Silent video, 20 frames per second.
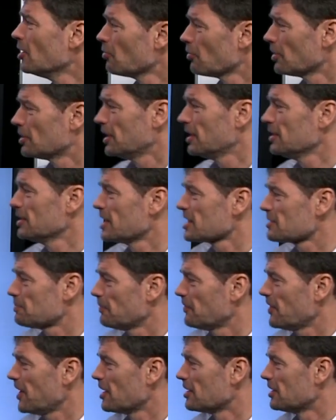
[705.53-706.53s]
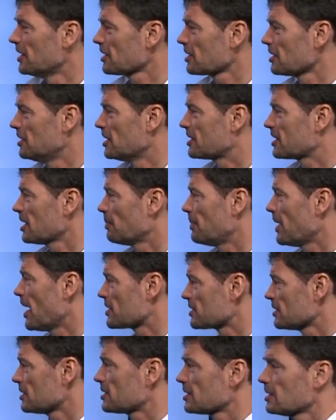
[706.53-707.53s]
well, then there's very little heat
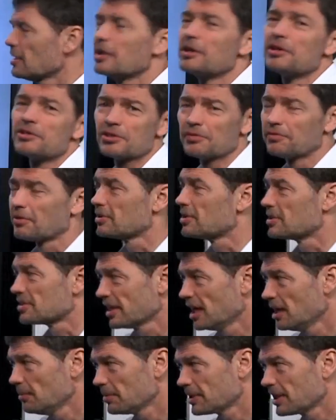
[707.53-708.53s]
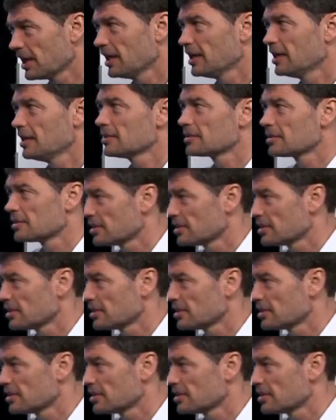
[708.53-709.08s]
capacity. So for the same gains,